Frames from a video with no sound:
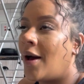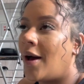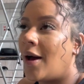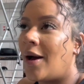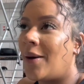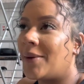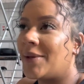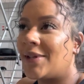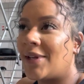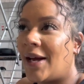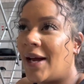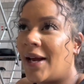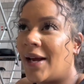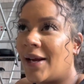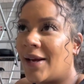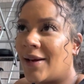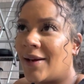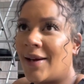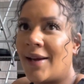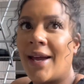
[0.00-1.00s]
I was
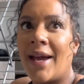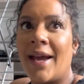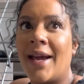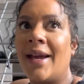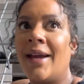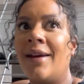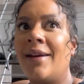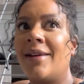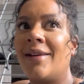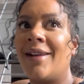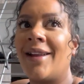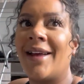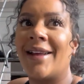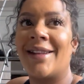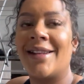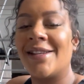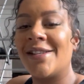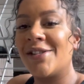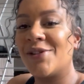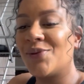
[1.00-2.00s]
like, okay, like
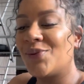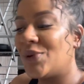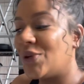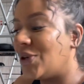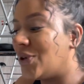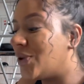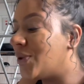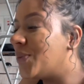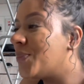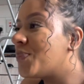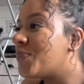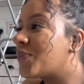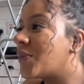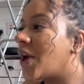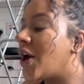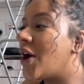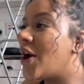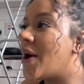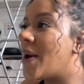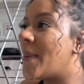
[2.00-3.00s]
this is all new.
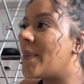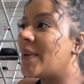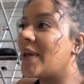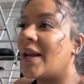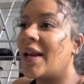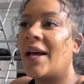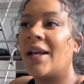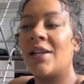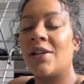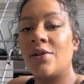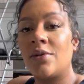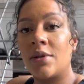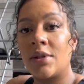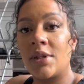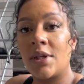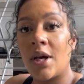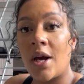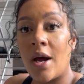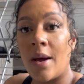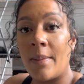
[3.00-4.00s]
Then I had a doctor
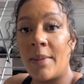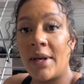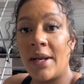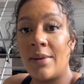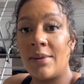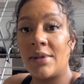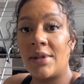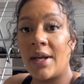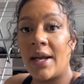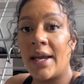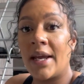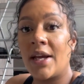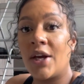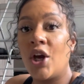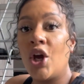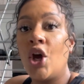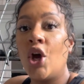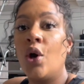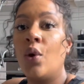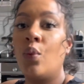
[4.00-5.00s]
come and they was like,
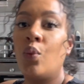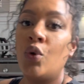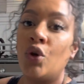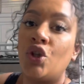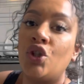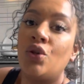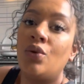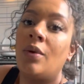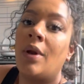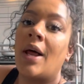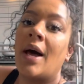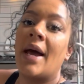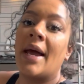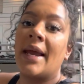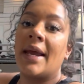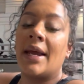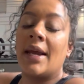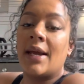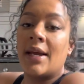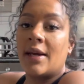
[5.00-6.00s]
would you
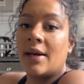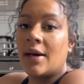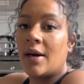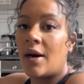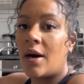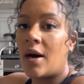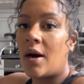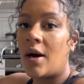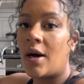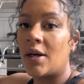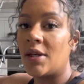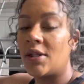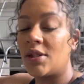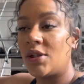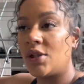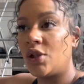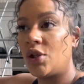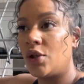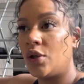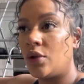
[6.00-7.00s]
like us
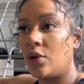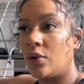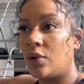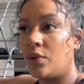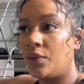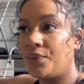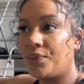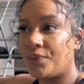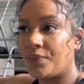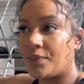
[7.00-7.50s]
to